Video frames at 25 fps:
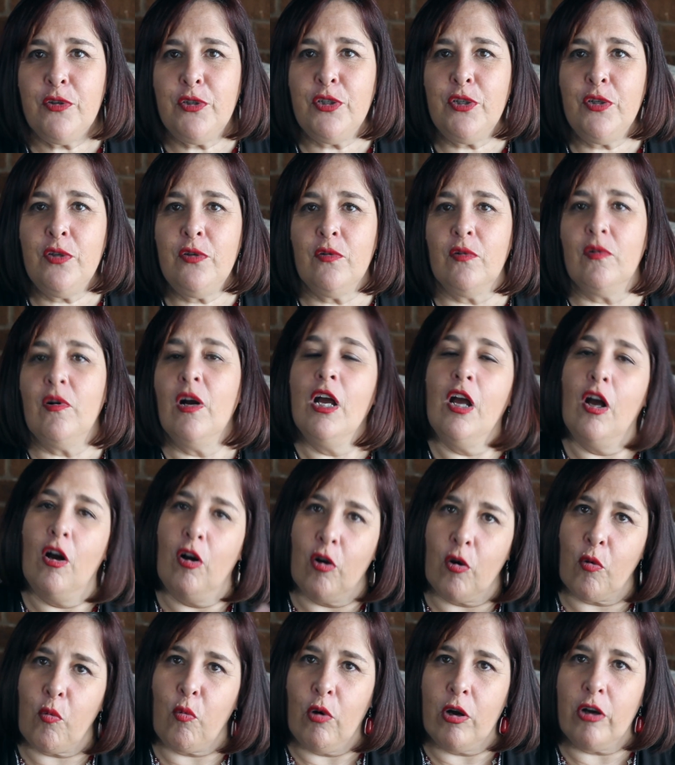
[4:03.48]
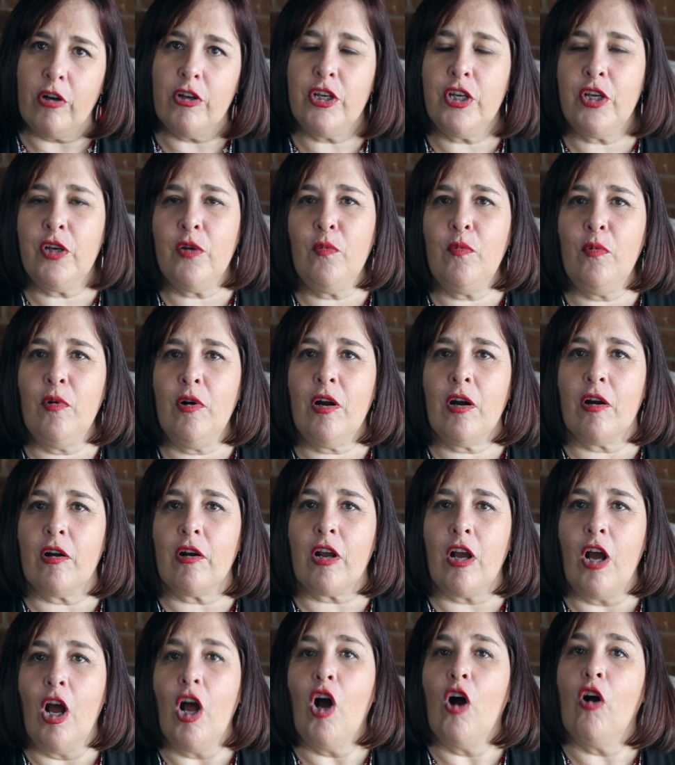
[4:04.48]
do? Or where do you
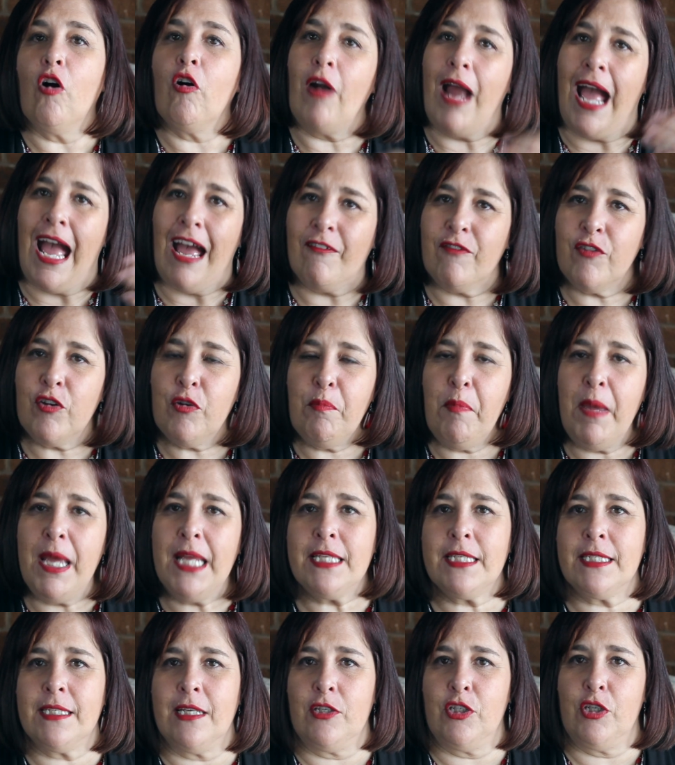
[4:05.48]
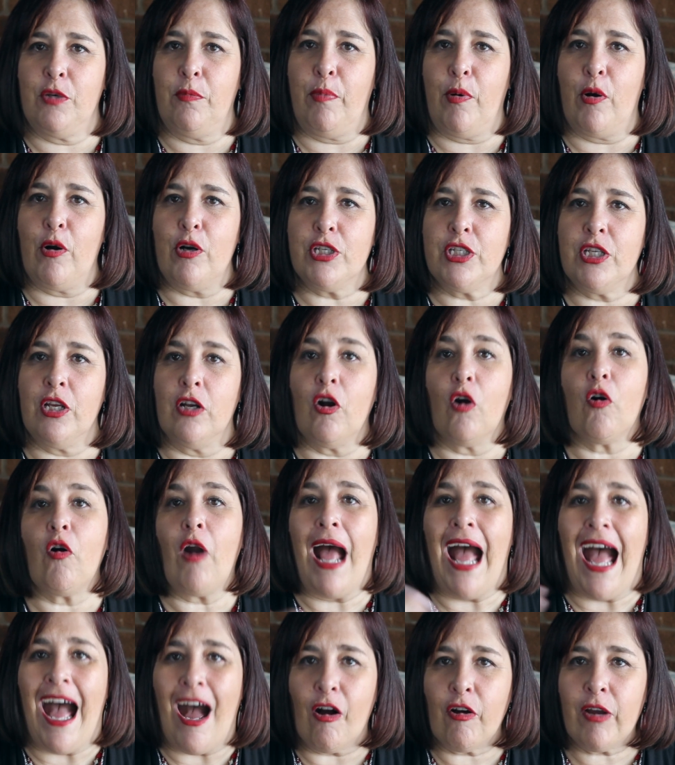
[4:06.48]
work? Or have you met such a person? Or
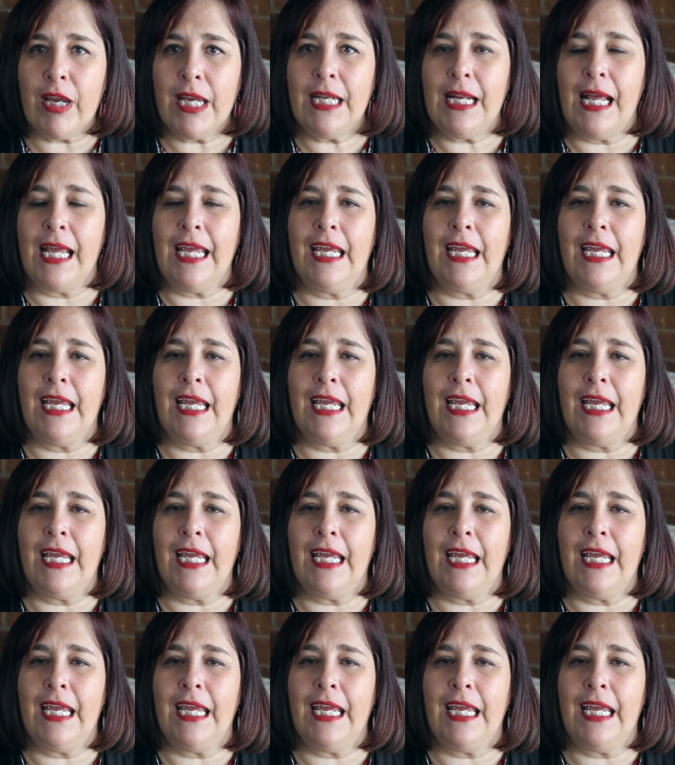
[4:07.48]
how can I